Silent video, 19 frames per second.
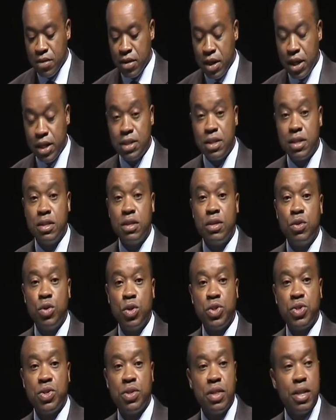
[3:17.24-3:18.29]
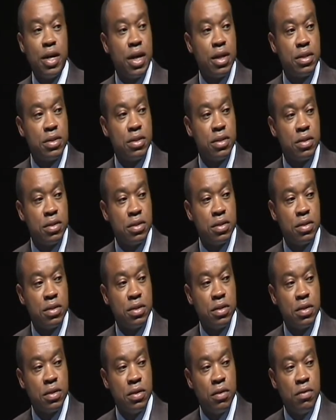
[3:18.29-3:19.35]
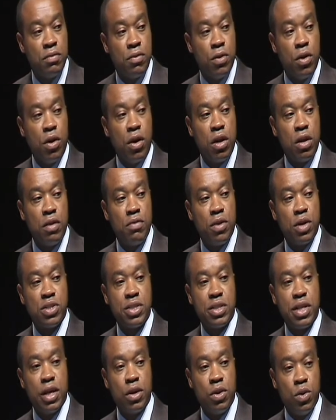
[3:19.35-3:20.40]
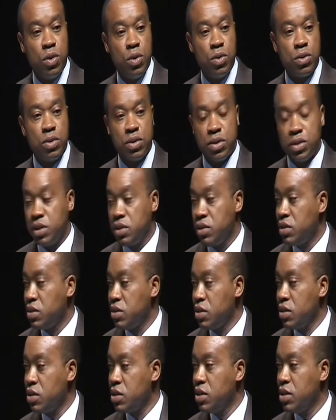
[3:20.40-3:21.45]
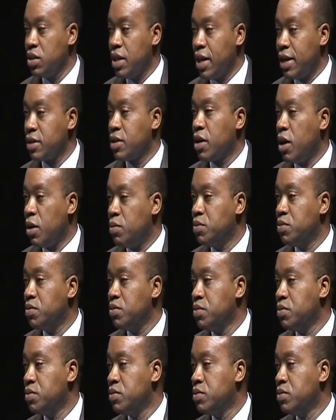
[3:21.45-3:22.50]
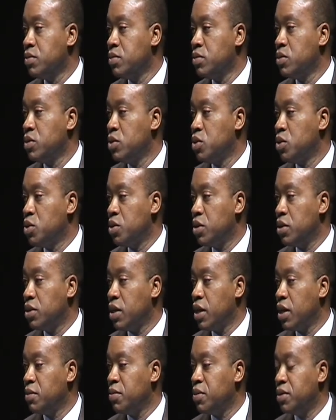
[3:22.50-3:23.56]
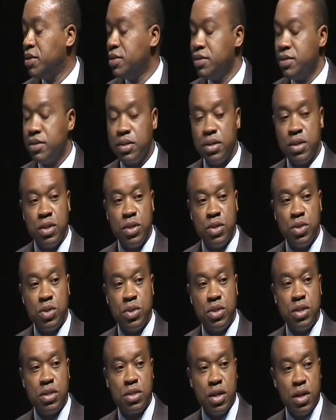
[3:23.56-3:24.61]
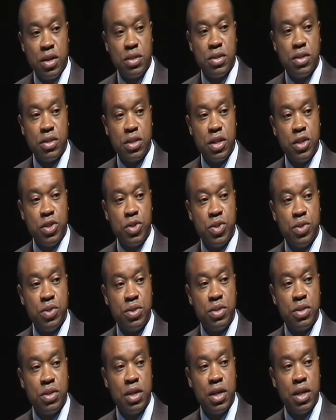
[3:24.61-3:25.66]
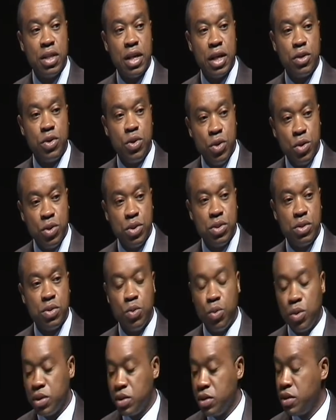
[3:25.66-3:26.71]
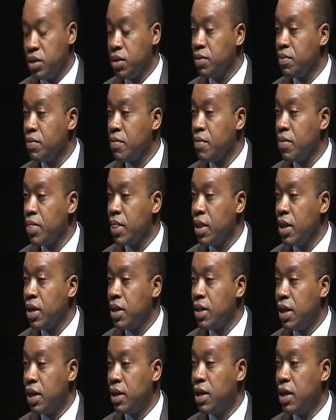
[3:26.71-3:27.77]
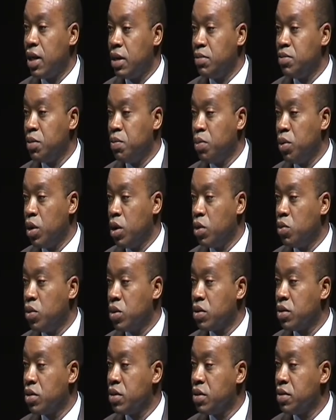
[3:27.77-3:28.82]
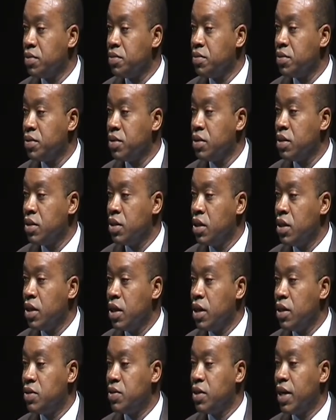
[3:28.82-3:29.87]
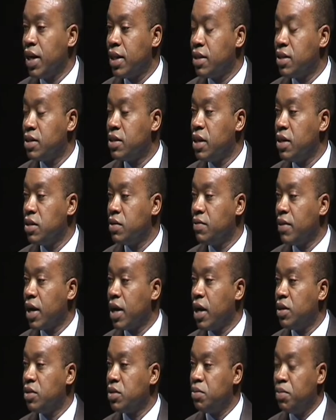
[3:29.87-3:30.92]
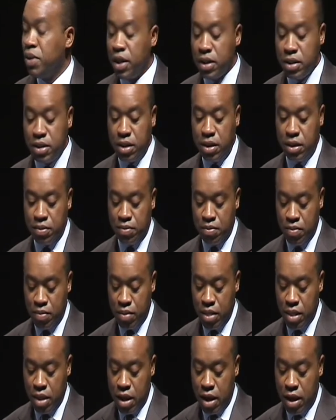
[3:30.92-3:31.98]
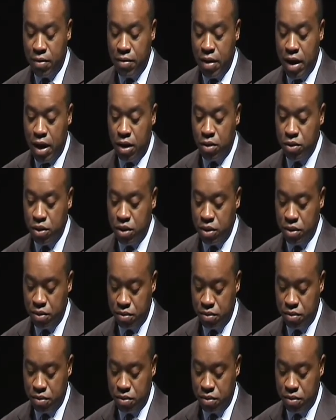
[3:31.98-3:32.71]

It's the notion that for all of us stakeholders that come to the table to discuss these issues, that use water, that help deploy water, is to get the sense of accountability around